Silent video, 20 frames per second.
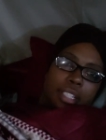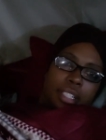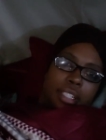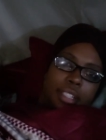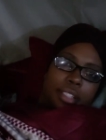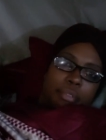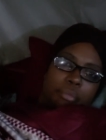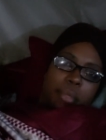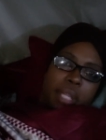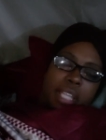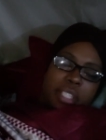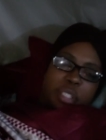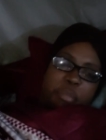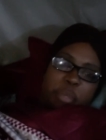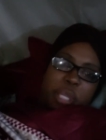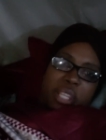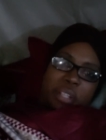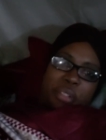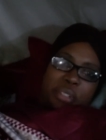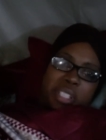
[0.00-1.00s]
um, as
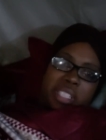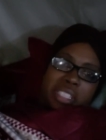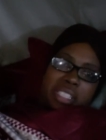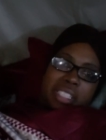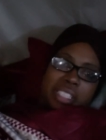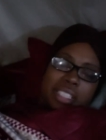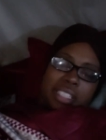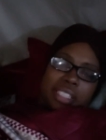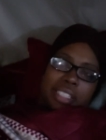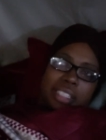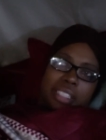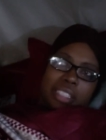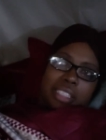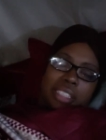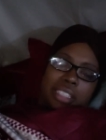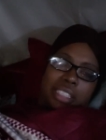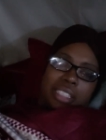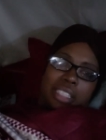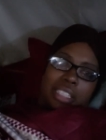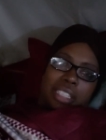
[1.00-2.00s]
parents.
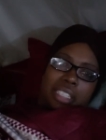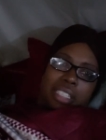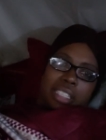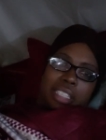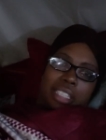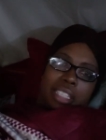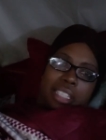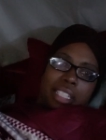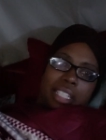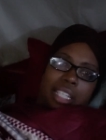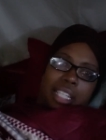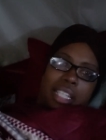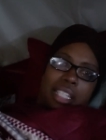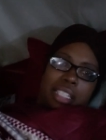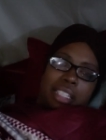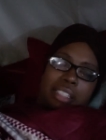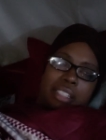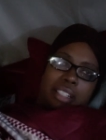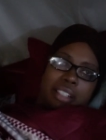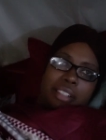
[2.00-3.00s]

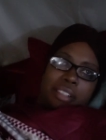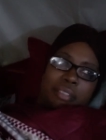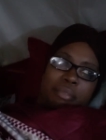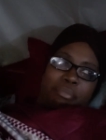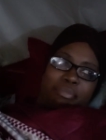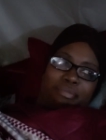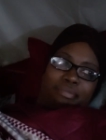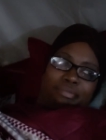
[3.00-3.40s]
And um,